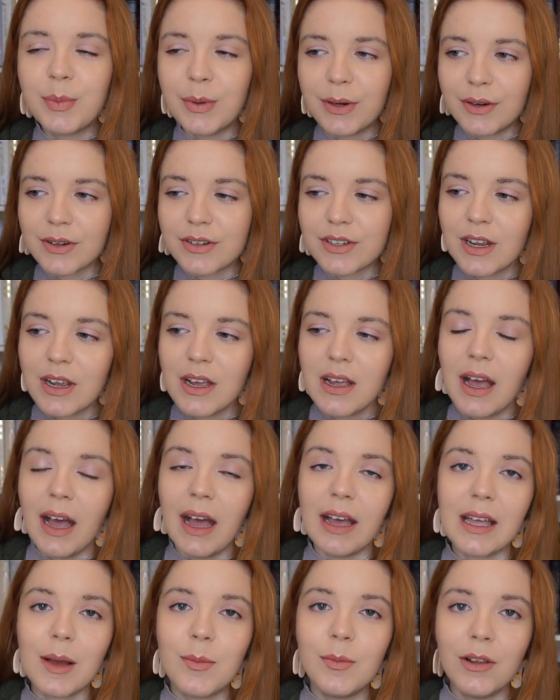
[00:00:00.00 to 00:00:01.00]
But
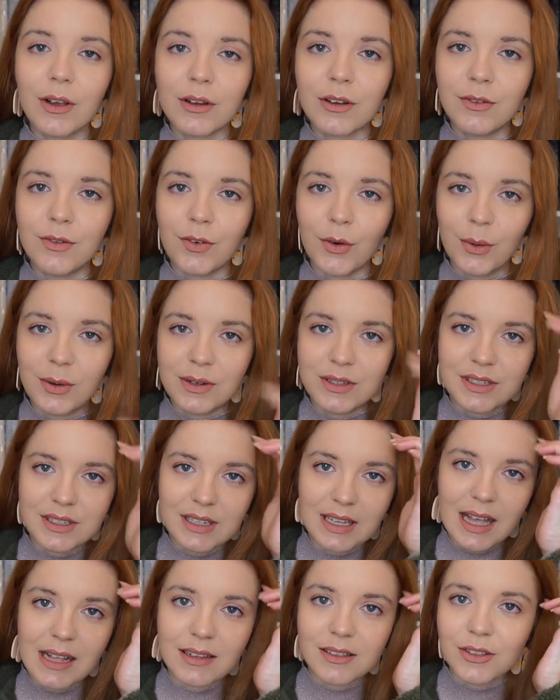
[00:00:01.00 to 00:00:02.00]
I am looking forward
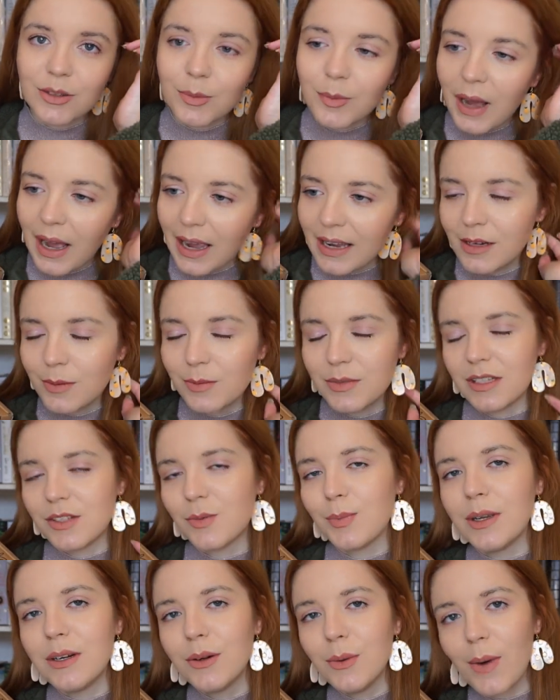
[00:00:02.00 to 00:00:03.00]
to getting some items.
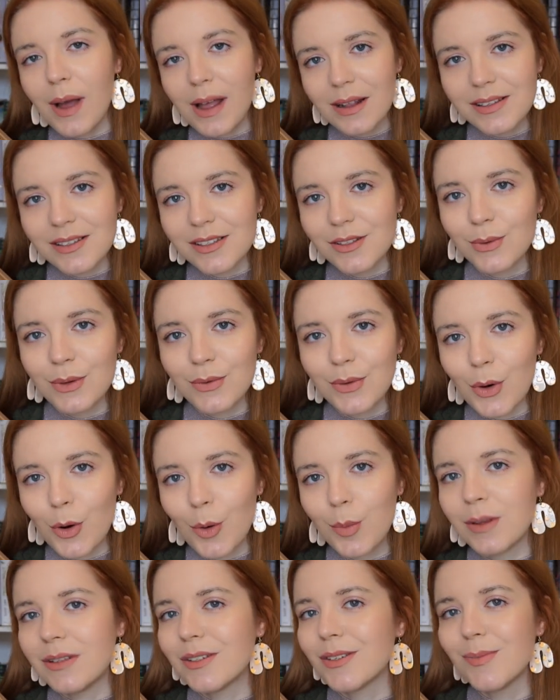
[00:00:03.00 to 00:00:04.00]
It's been a while since we've
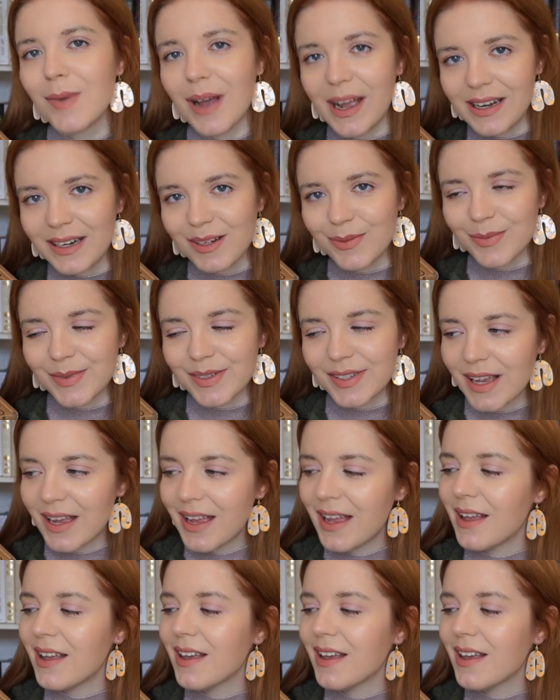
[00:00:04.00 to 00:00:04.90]
opened some items.